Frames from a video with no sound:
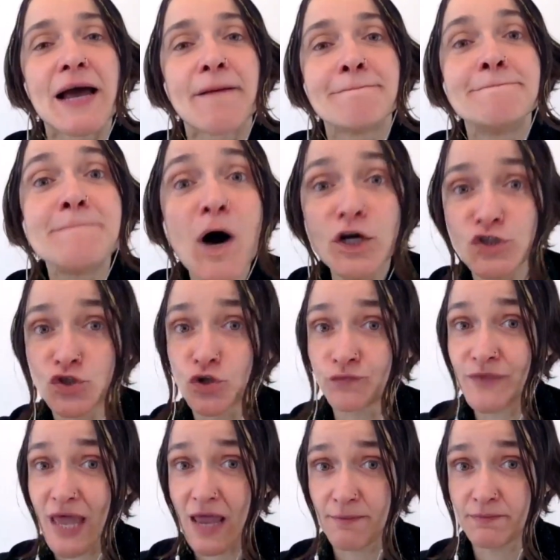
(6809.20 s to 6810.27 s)
most of
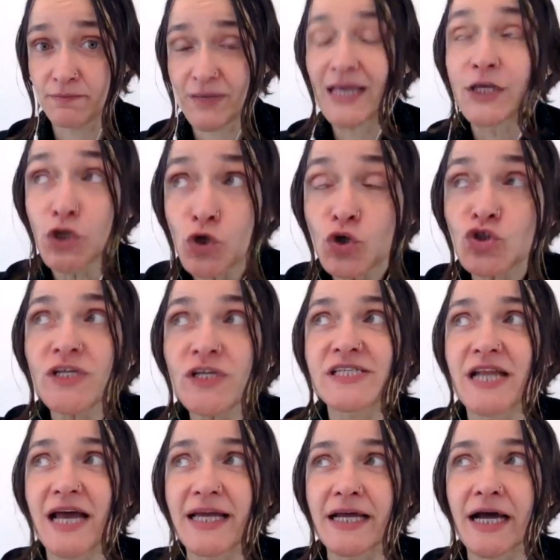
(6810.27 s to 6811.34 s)
them, and usually it's
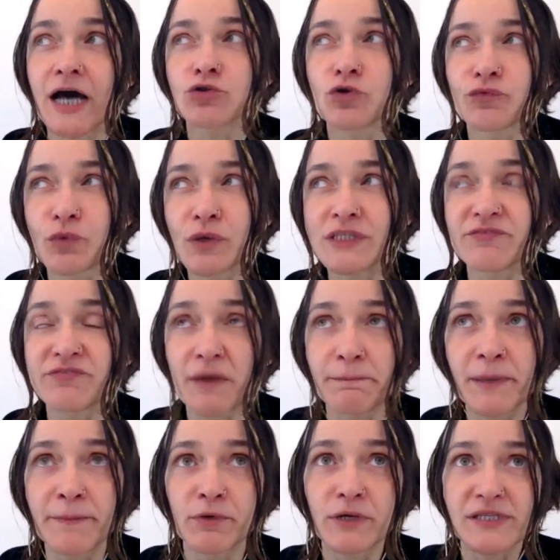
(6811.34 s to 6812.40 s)
like out of 25
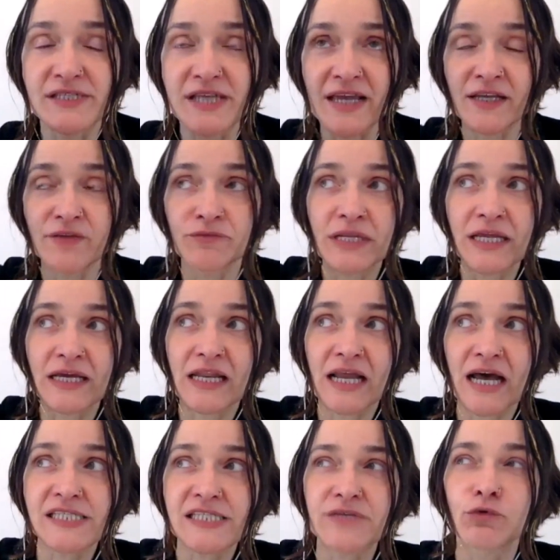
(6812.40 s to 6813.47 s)
people, let's say in a
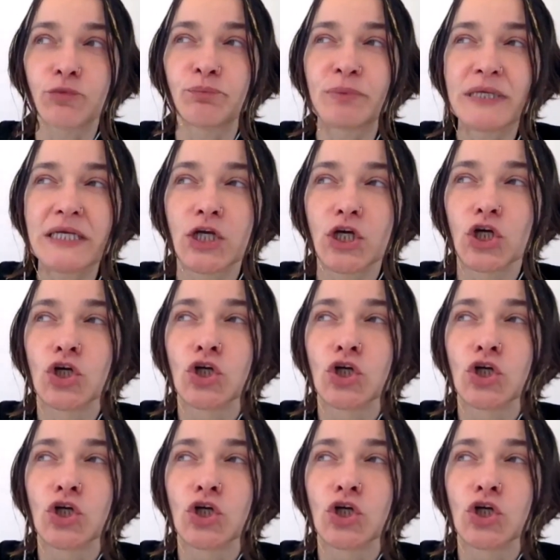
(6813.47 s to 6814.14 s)
class, it would be